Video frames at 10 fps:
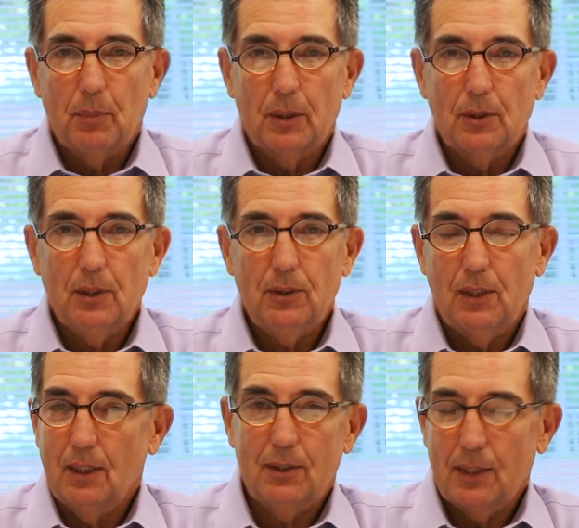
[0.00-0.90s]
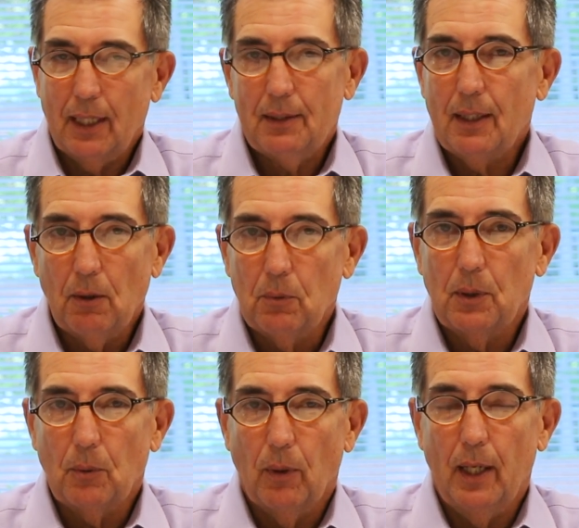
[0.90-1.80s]
business. It's not the
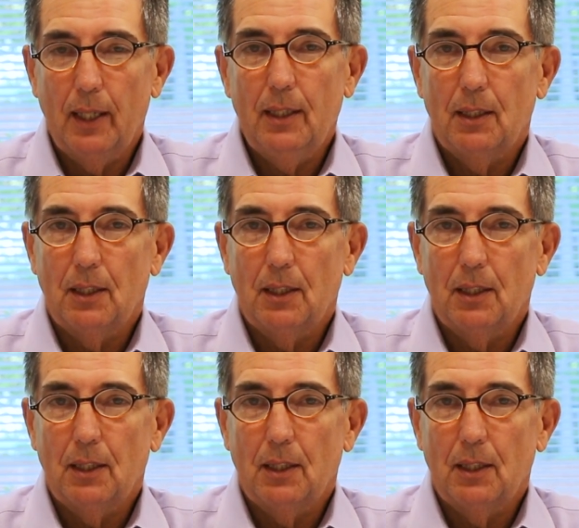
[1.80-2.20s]
only way,